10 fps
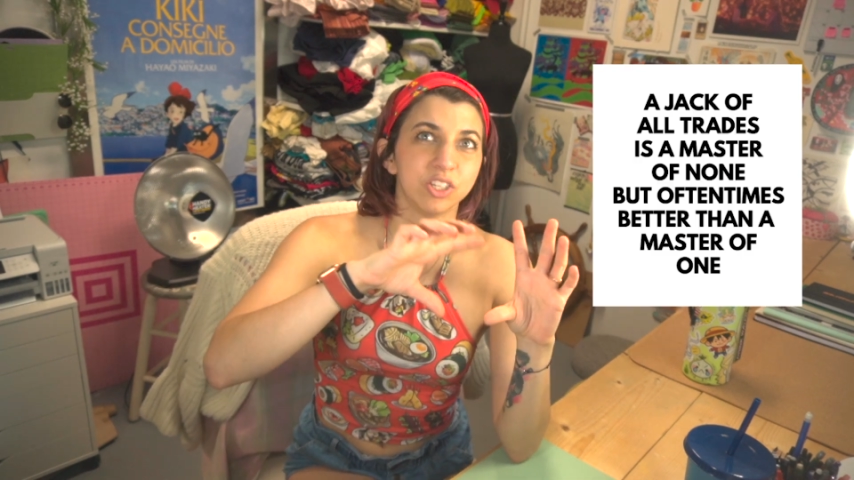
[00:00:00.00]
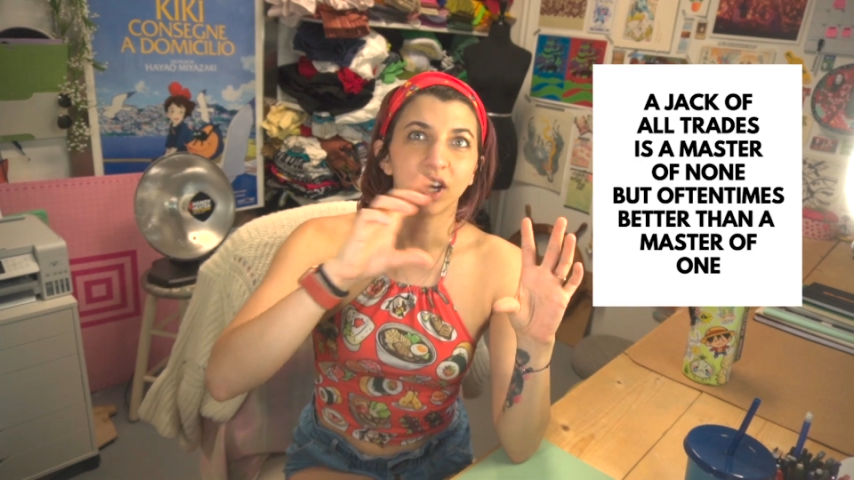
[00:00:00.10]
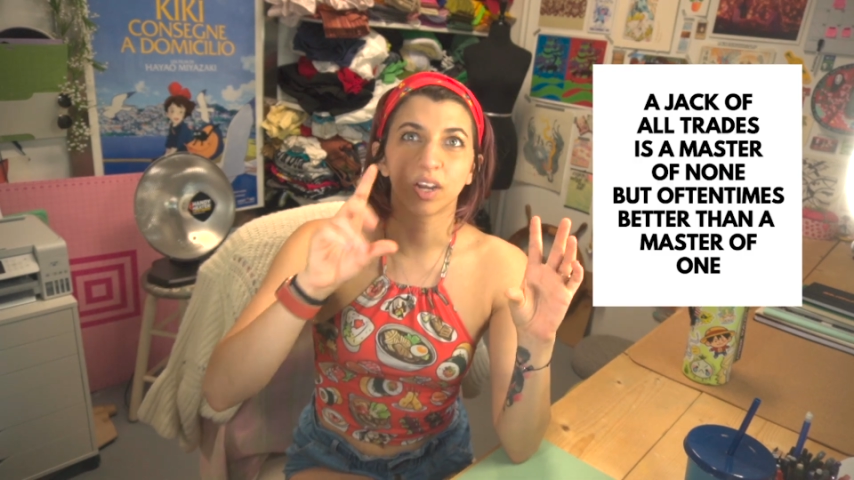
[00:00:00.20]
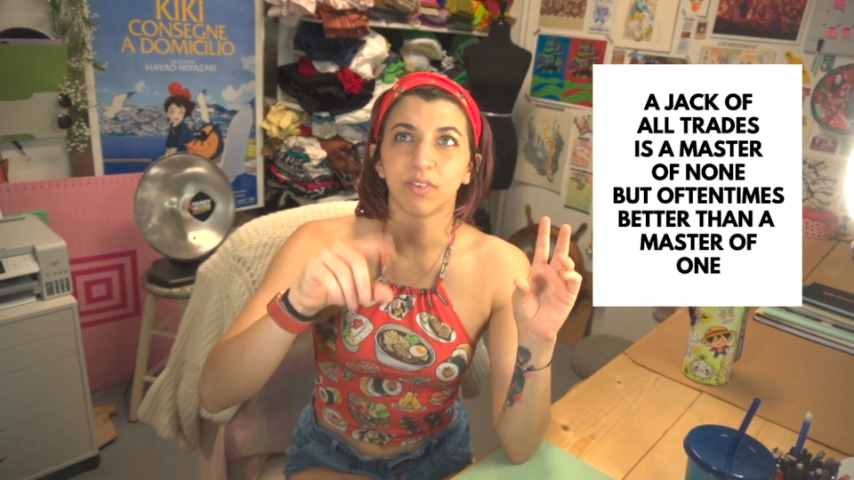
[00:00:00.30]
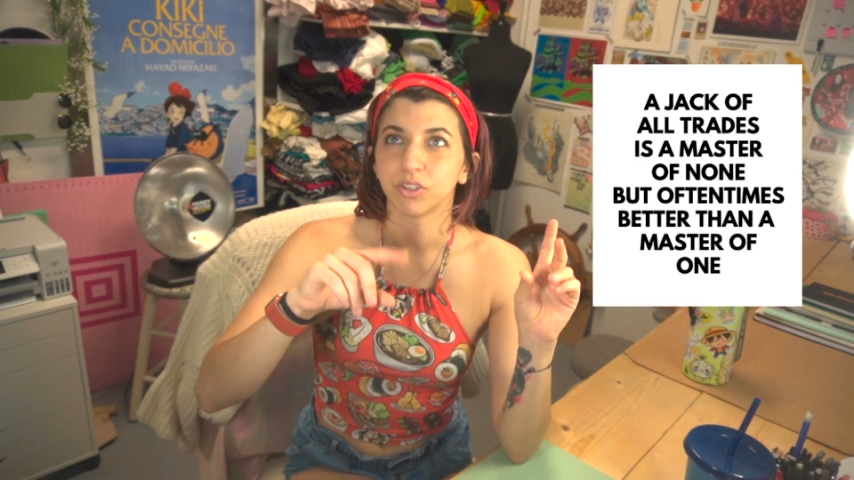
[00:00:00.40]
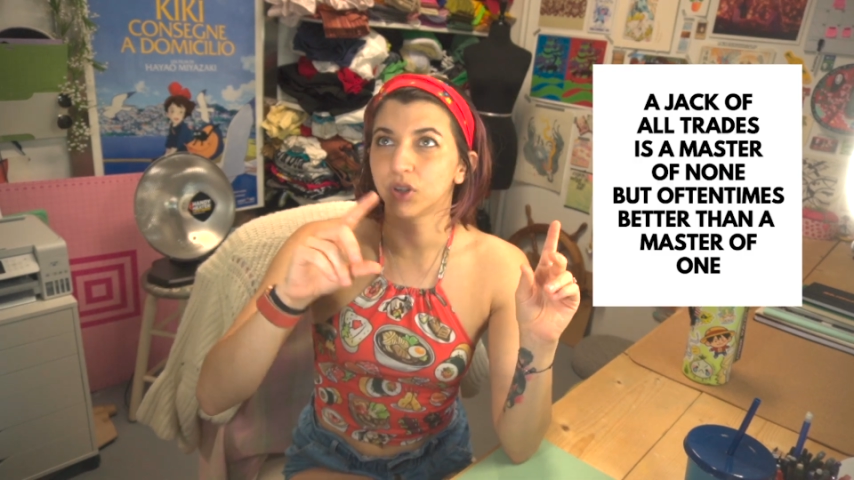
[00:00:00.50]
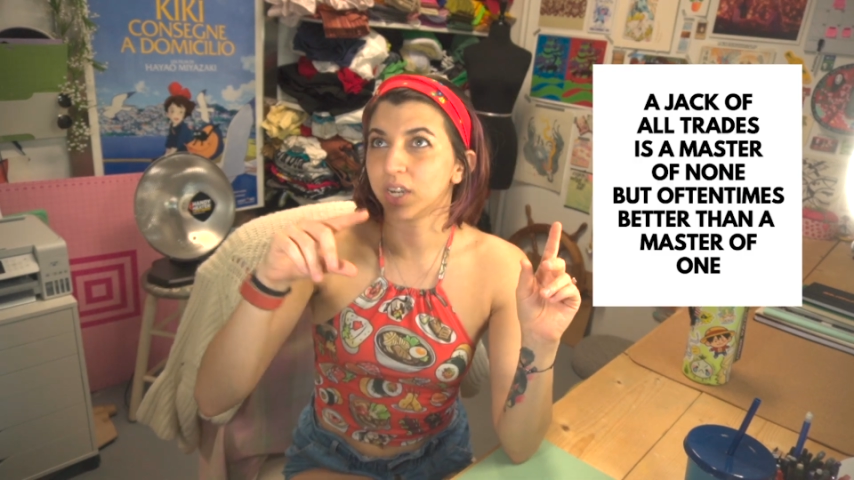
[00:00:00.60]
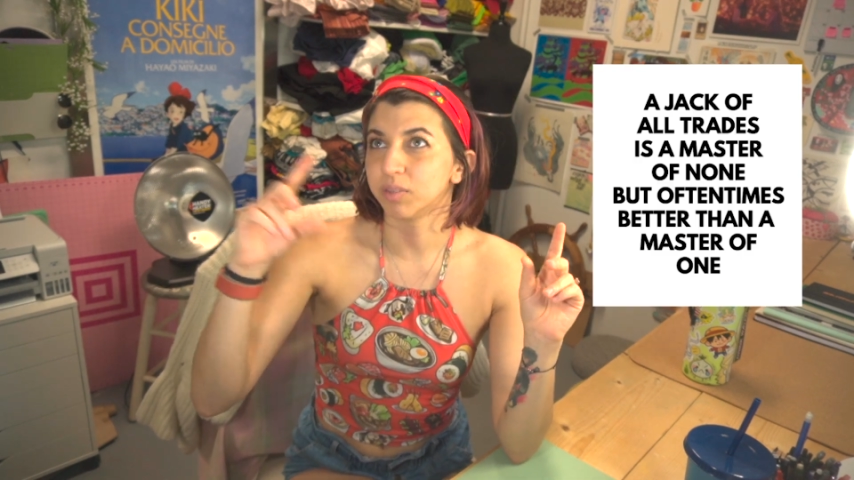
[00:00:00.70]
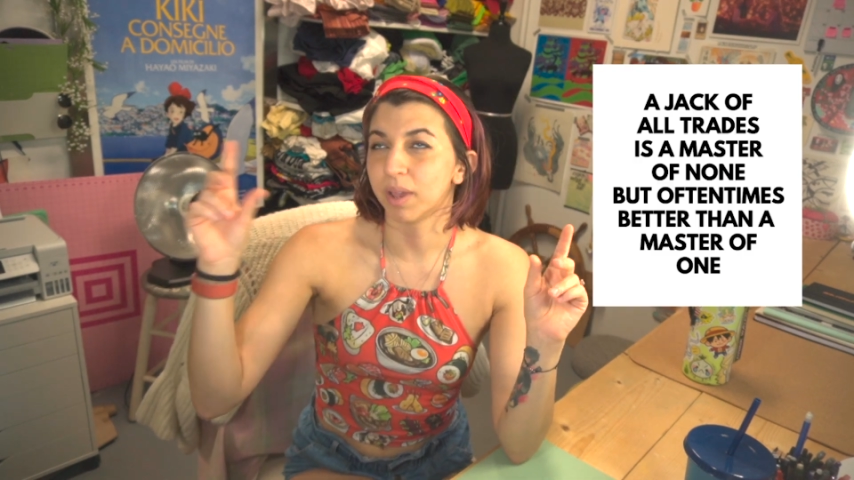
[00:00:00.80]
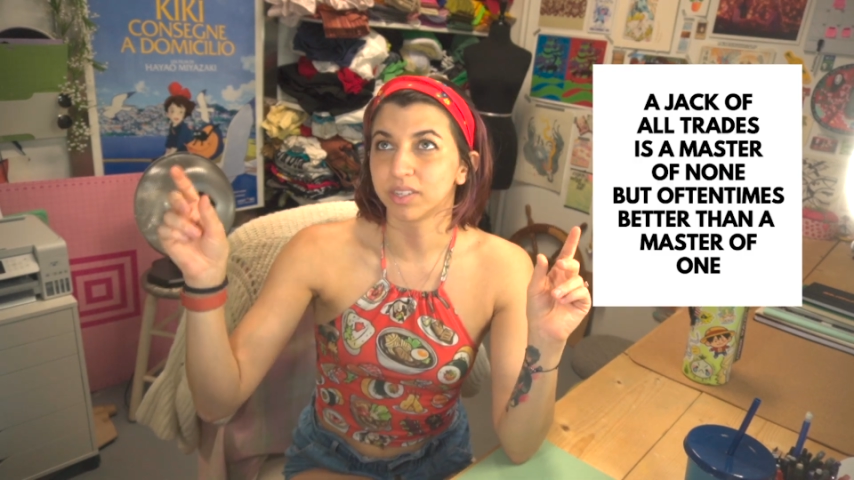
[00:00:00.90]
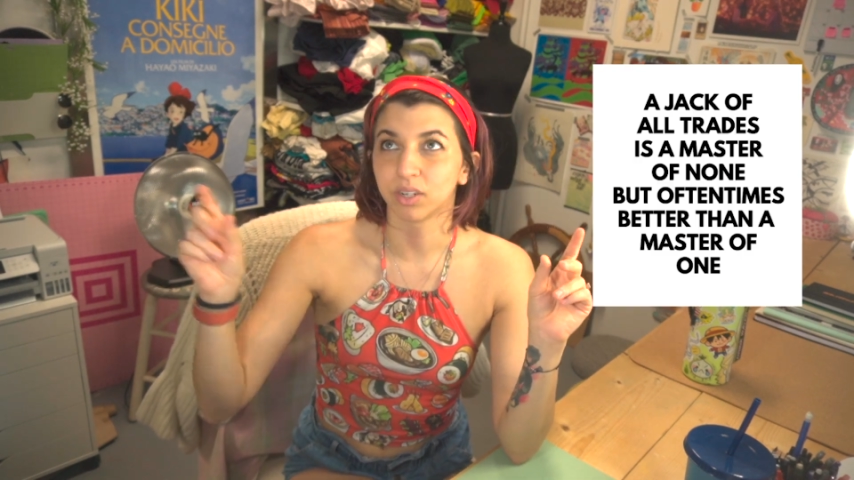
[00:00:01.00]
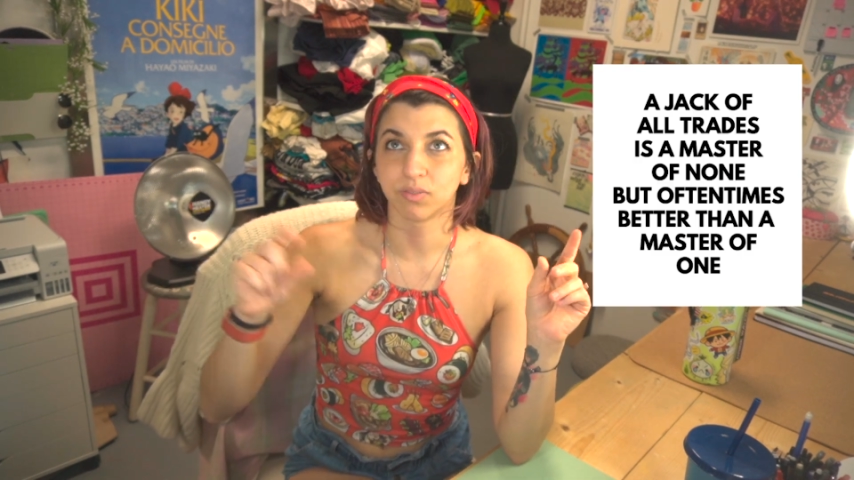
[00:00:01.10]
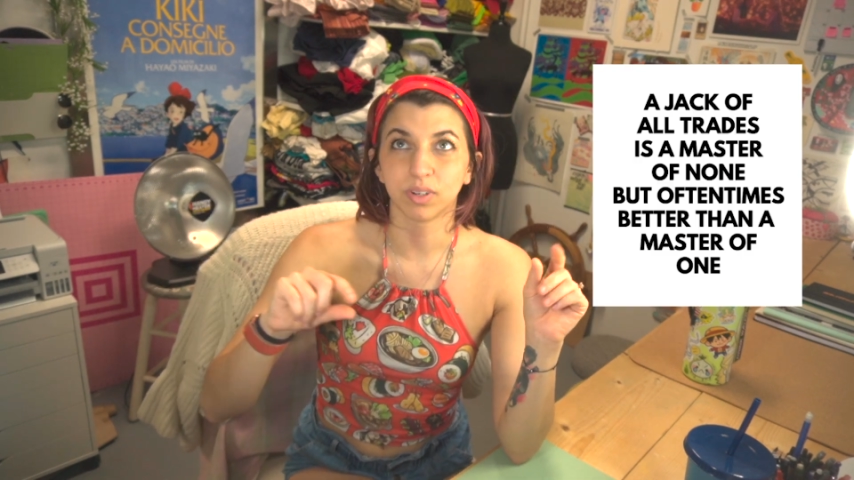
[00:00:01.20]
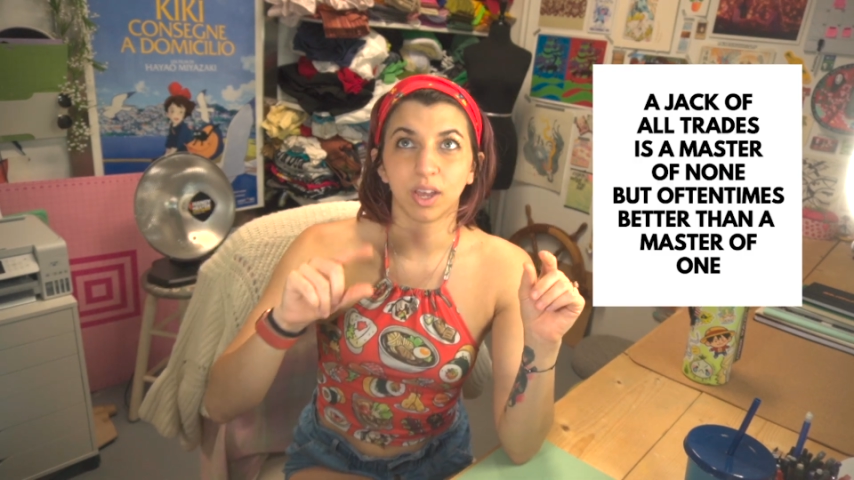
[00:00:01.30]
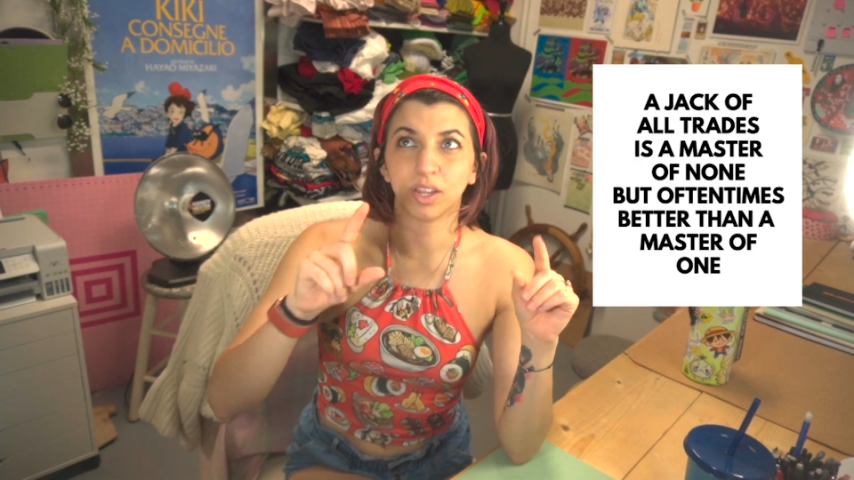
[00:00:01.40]
jack of all trades, master
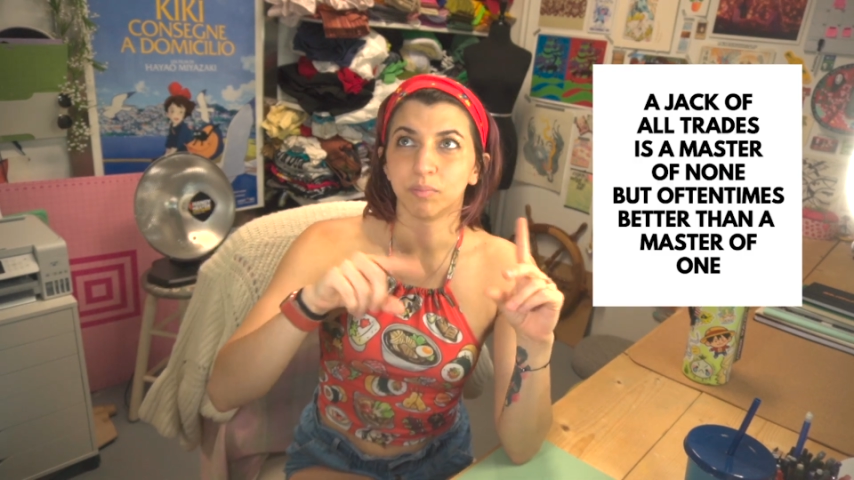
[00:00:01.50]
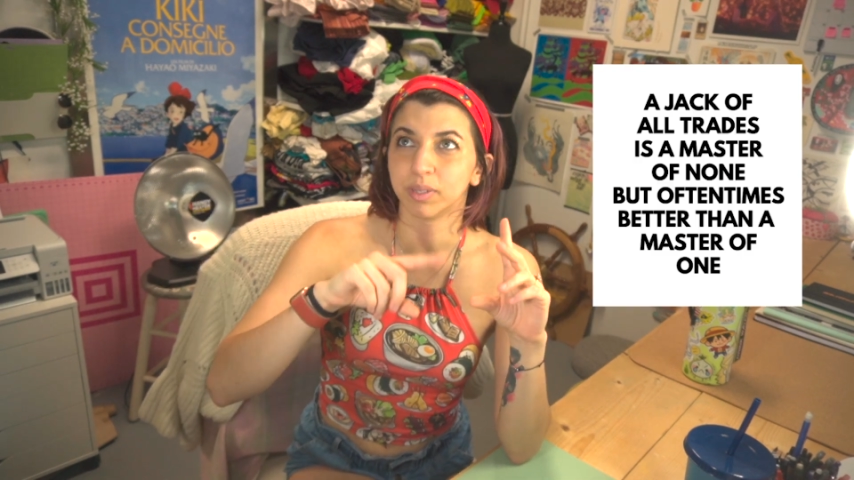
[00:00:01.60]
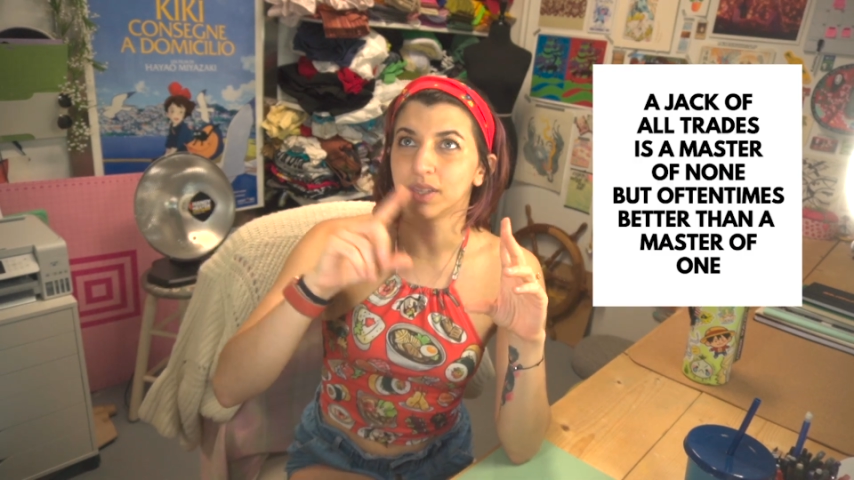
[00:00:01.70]
of none, but